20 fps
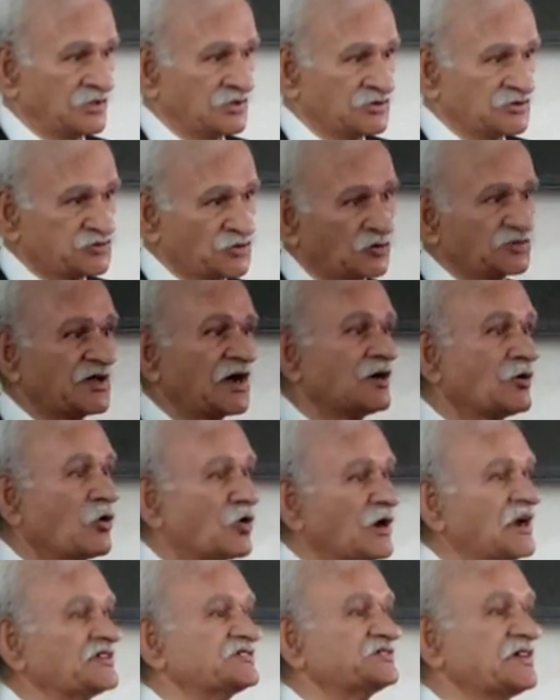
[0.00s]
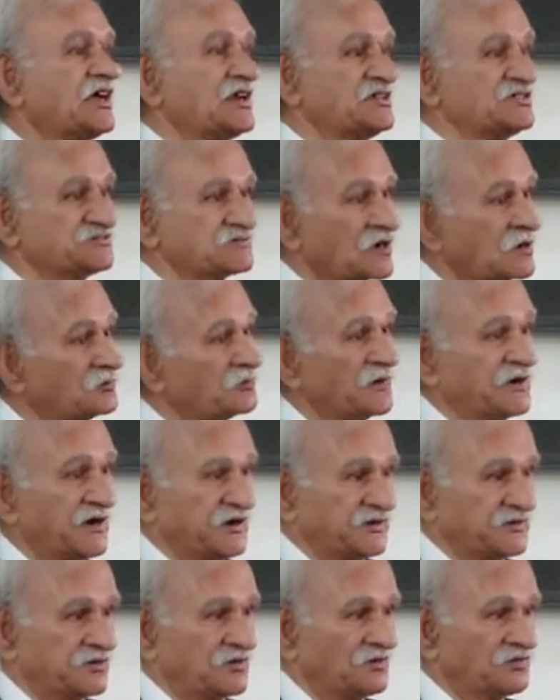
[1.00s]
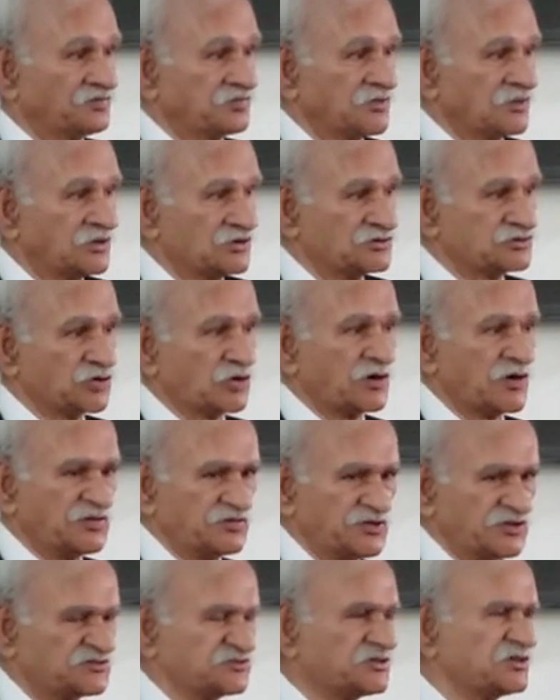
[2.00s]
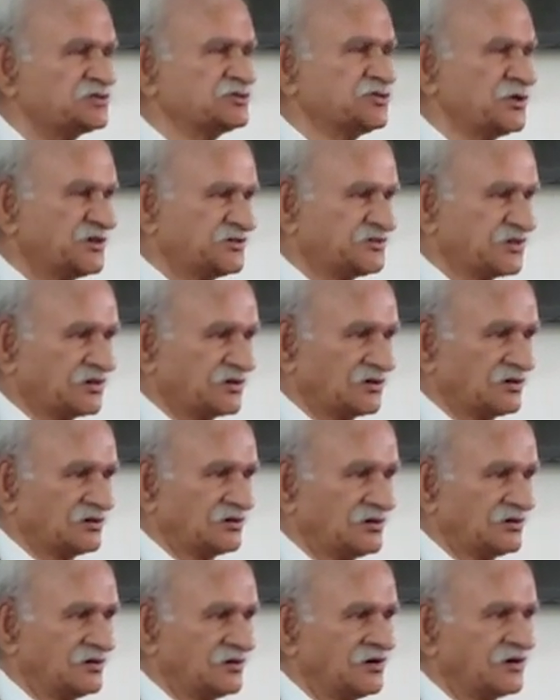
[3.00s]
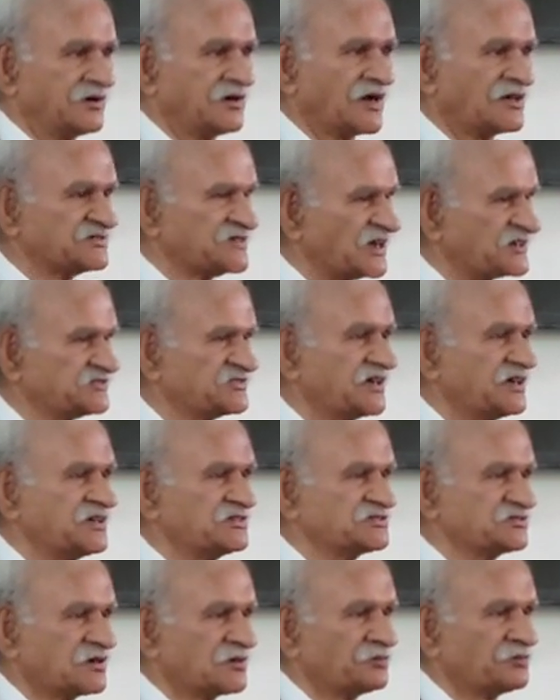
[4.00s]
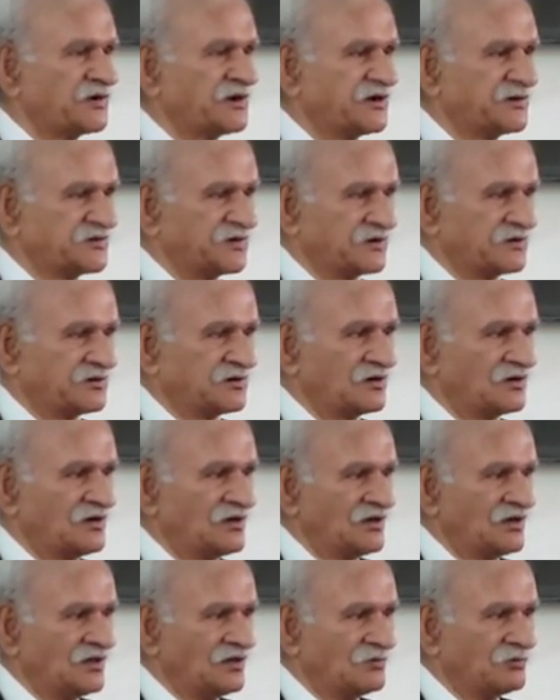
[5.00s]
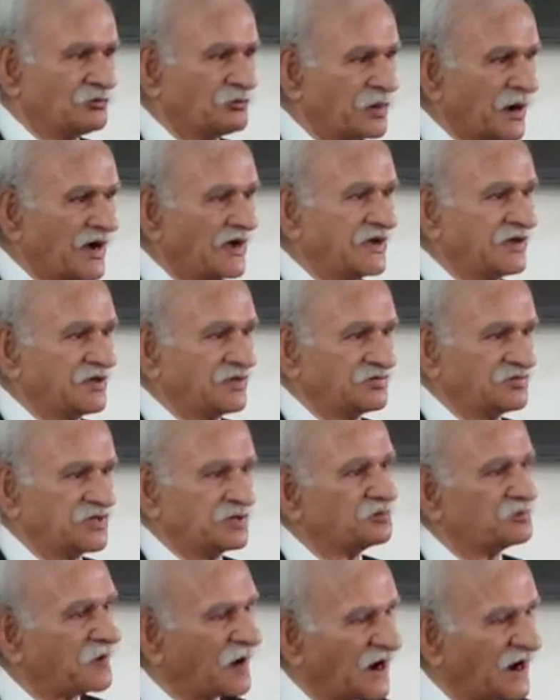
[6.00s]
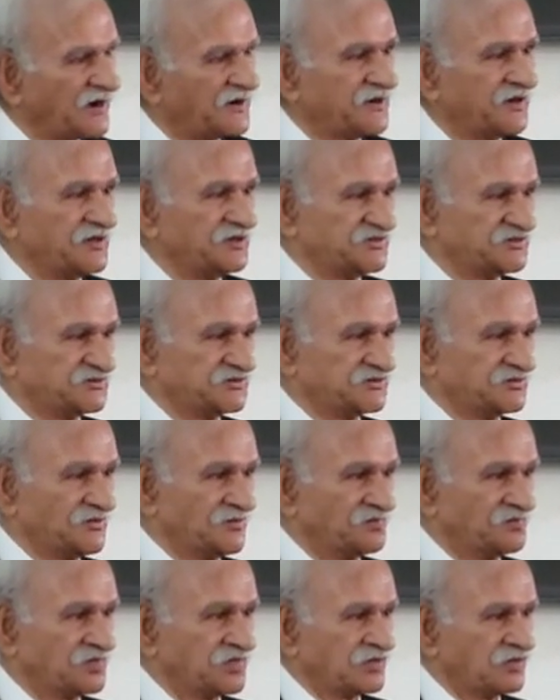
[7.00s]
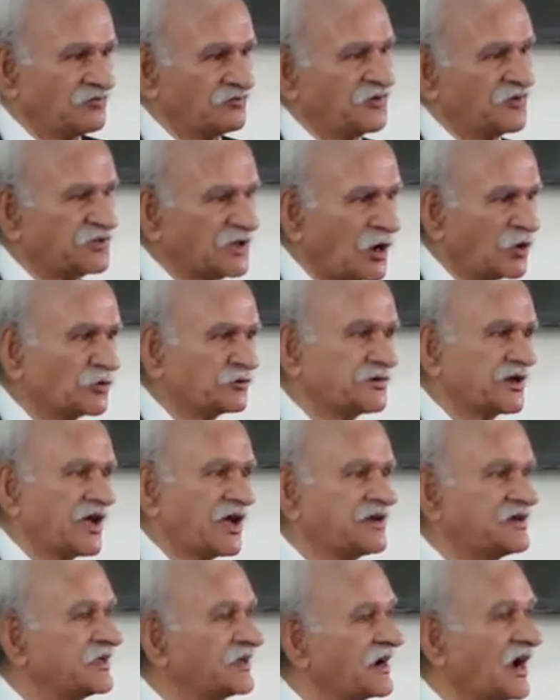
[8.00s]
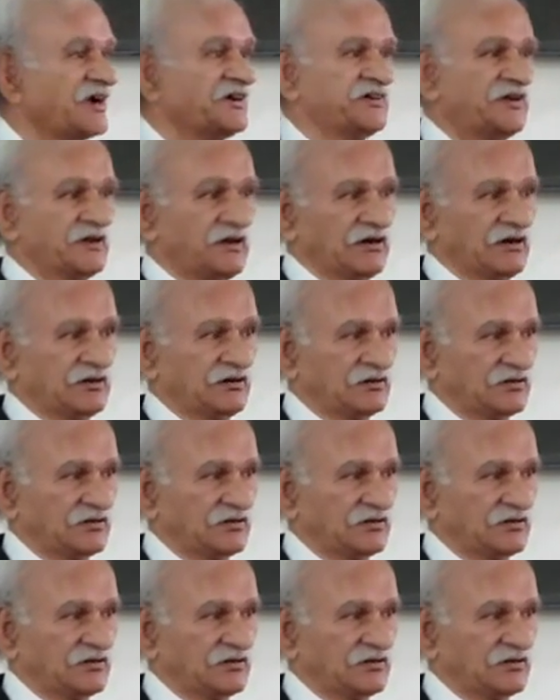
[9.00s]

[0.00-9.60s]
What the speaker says: So the oral sale is complete. So in this situation, transaction is completed by the parties without any writing.